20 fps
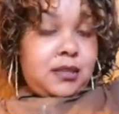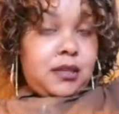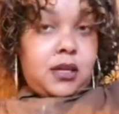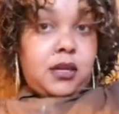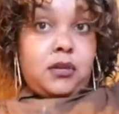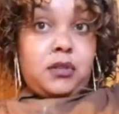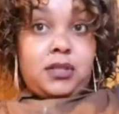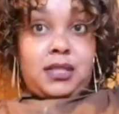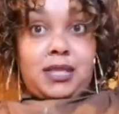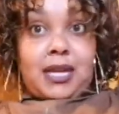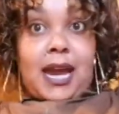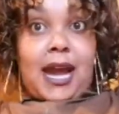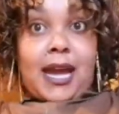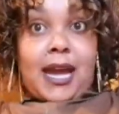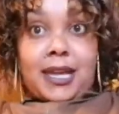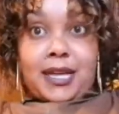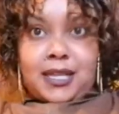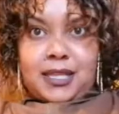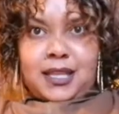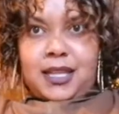go
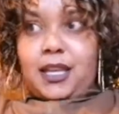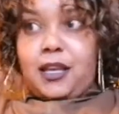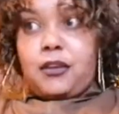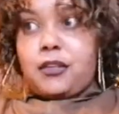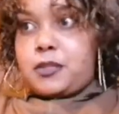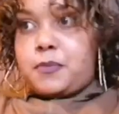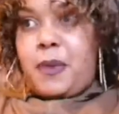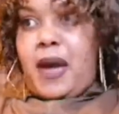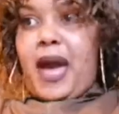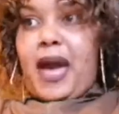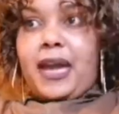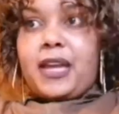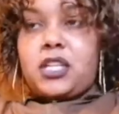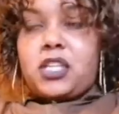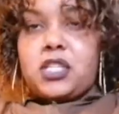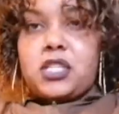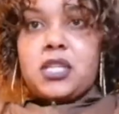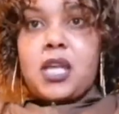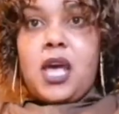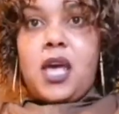try it close by.
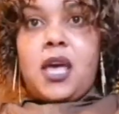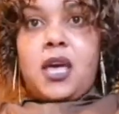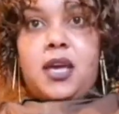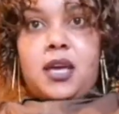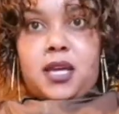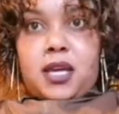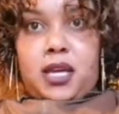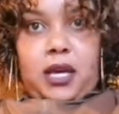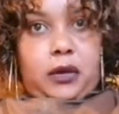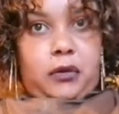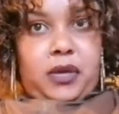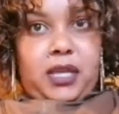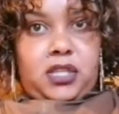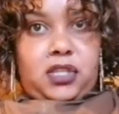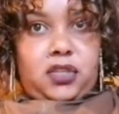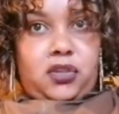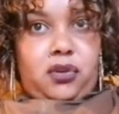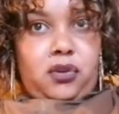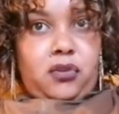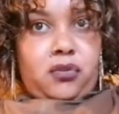Just go
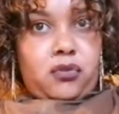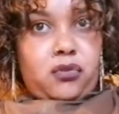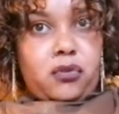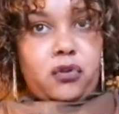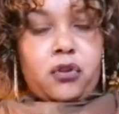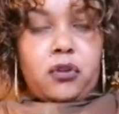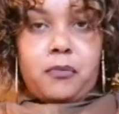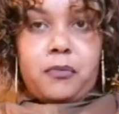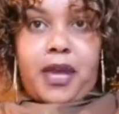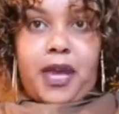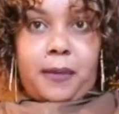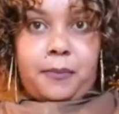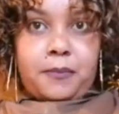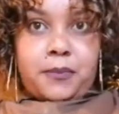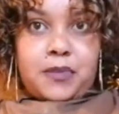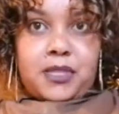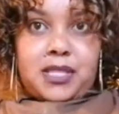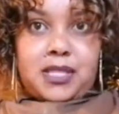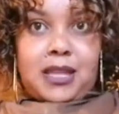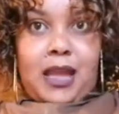into your Google
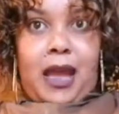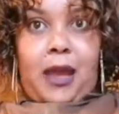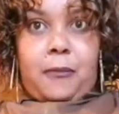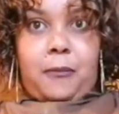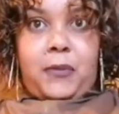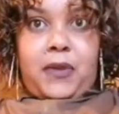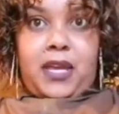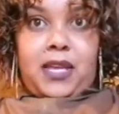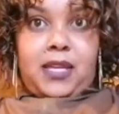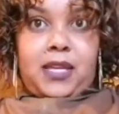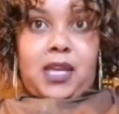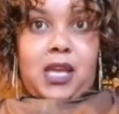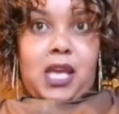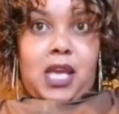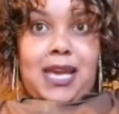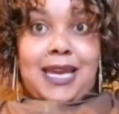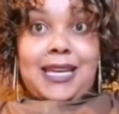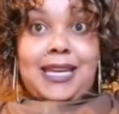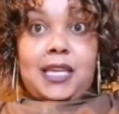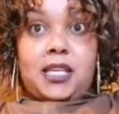Maps, type in
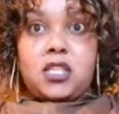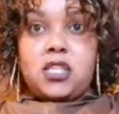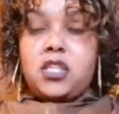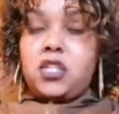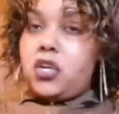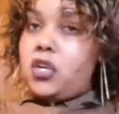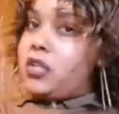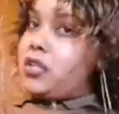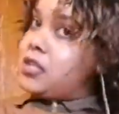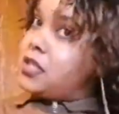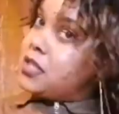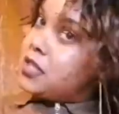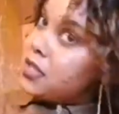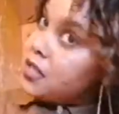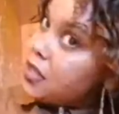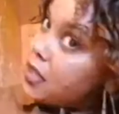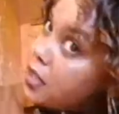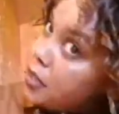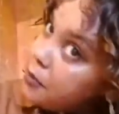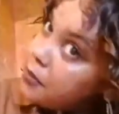restaurants
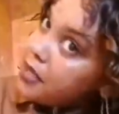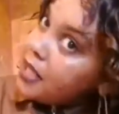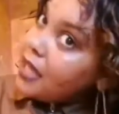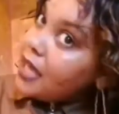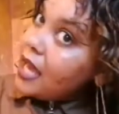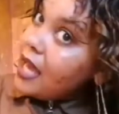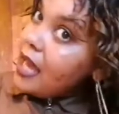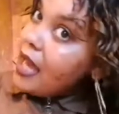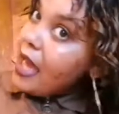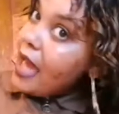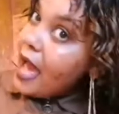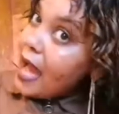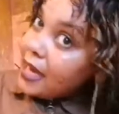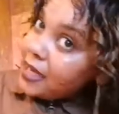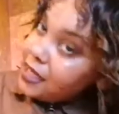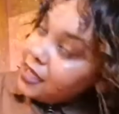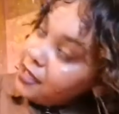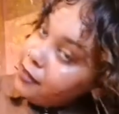near me, and